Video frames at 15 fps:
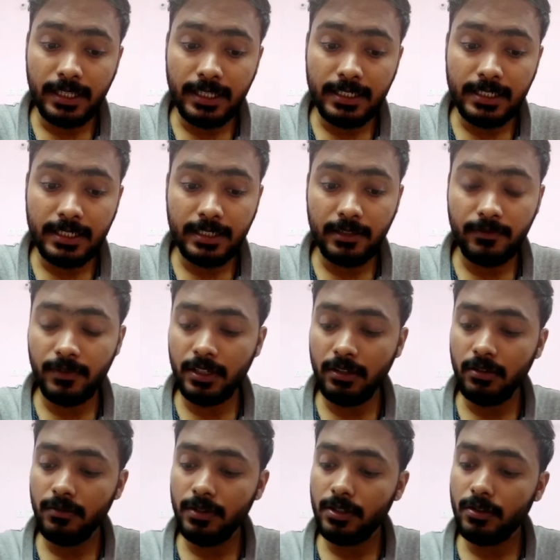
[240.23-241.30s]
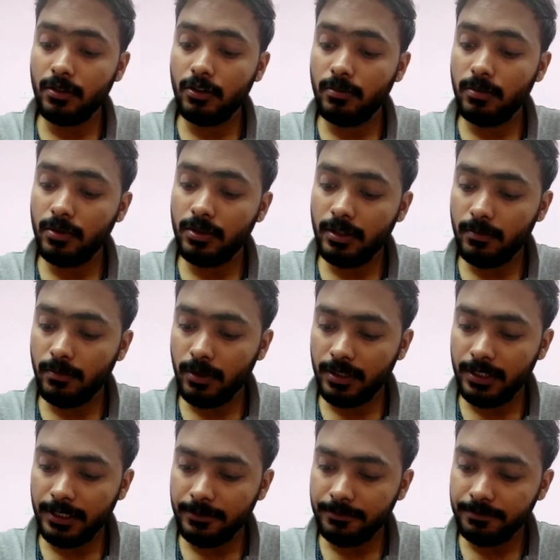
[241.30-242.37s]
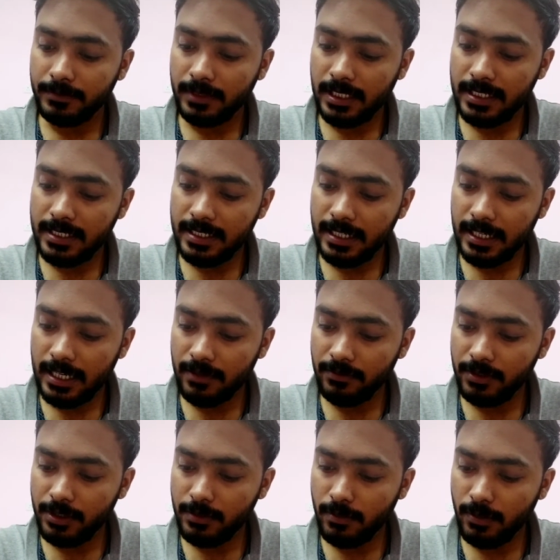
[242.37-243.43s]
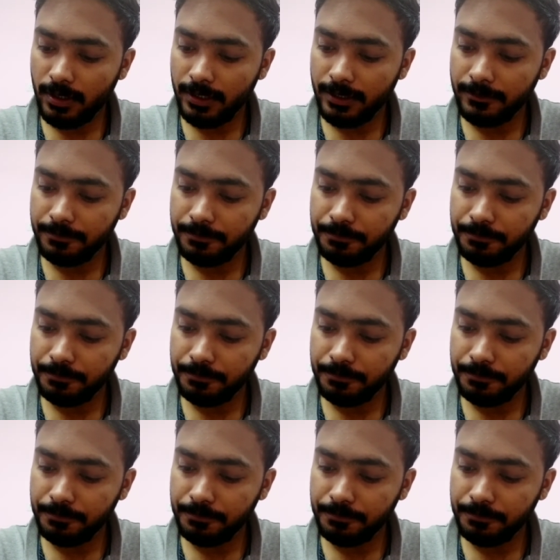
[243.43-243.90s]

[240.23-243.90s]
that whenever we talk about a body, let's say I have this body.